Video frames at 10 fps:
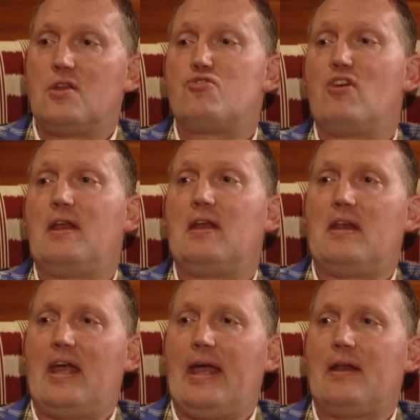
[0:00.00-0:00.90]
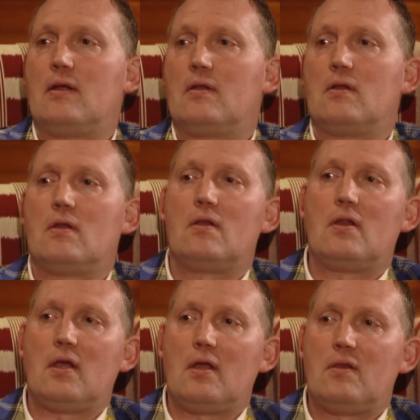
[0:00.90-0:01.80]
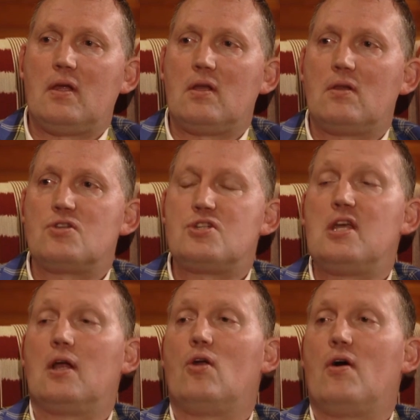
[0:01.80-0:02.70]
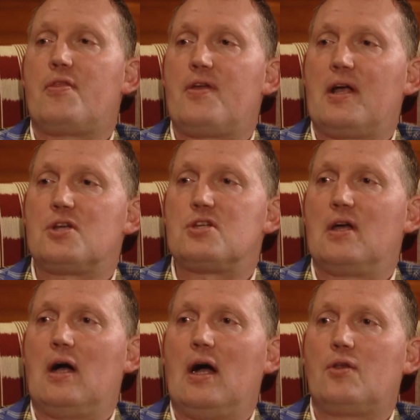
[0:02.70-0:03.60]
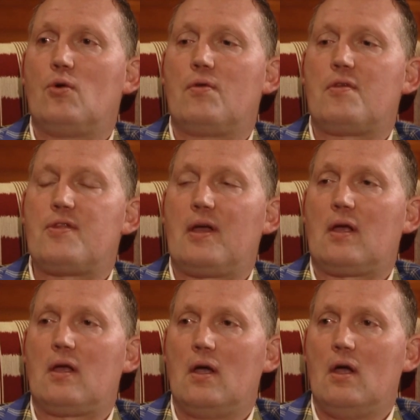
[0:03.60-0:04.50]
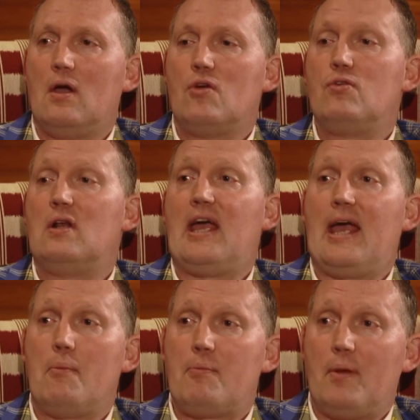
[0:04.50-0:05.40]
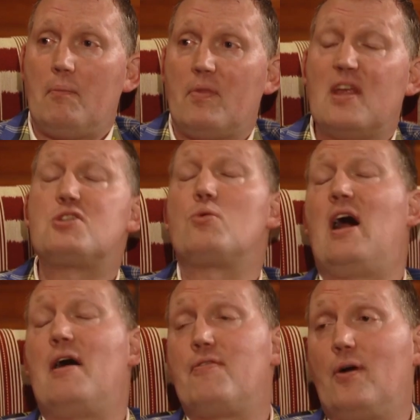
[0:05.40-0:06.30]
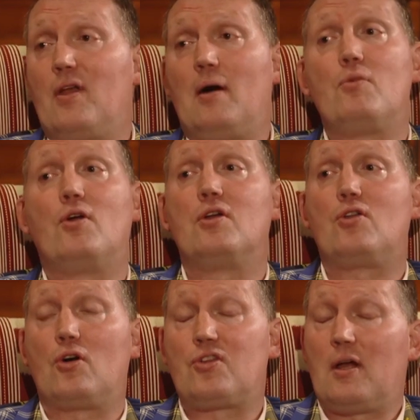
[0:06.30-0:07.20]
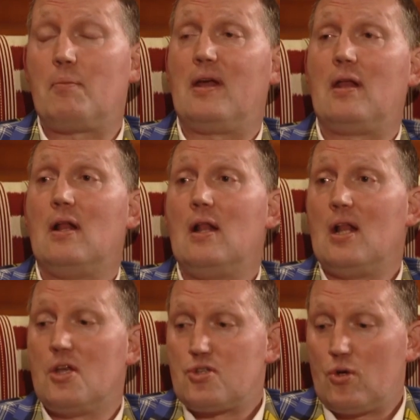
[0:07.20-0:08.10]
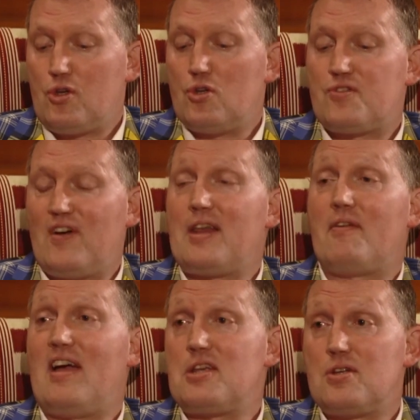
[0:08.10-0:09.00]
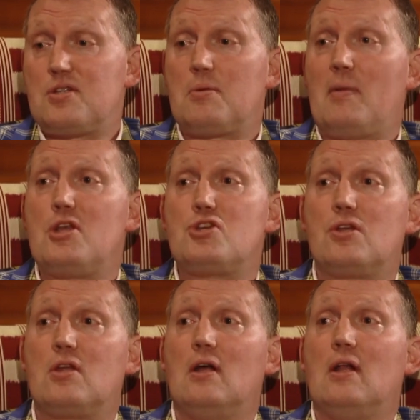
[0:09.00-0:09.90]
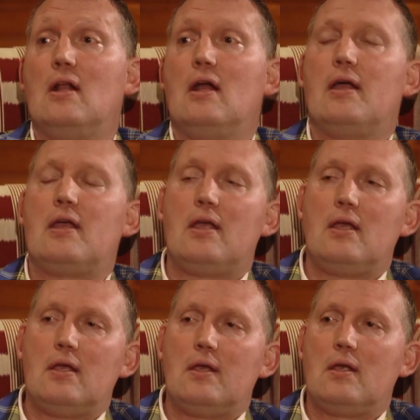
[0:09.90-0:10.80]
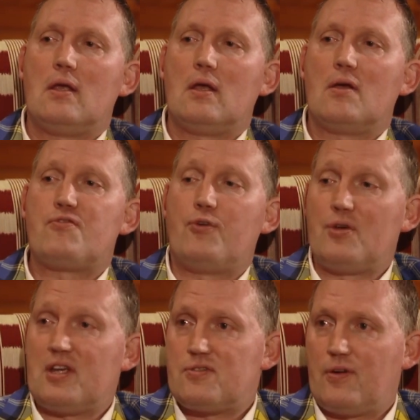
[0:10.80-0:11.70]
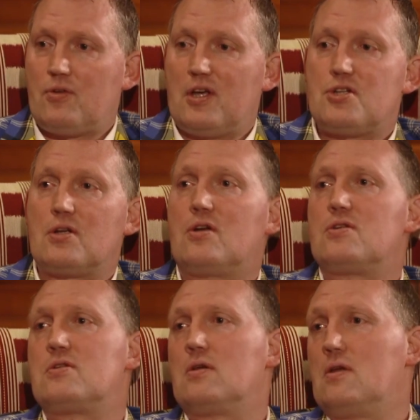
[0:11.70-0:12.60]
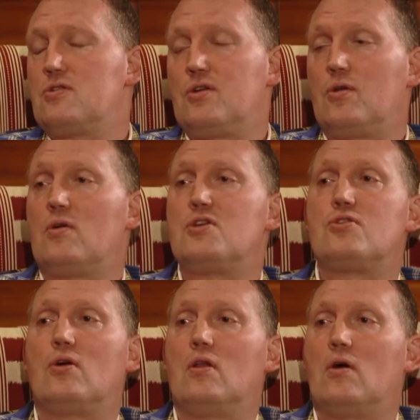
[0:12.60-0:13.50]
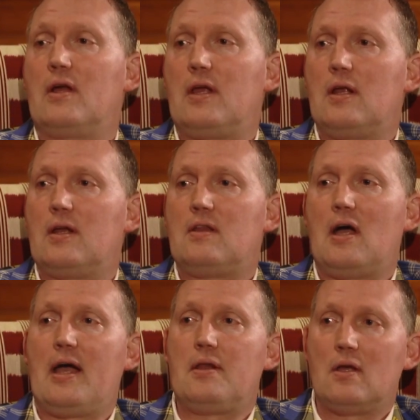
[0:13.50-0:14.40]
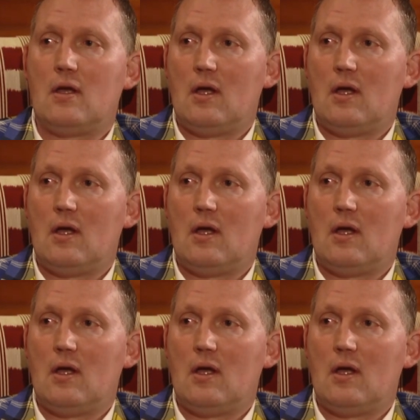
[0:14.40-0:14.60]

dreaded net, and they see a lot of things that I don't think really help them. This is what I found. I'm not the doctor, but so Joost van der Wessen, as I mentioned, he phoned his foundation because, as you know, he's not longer here. He died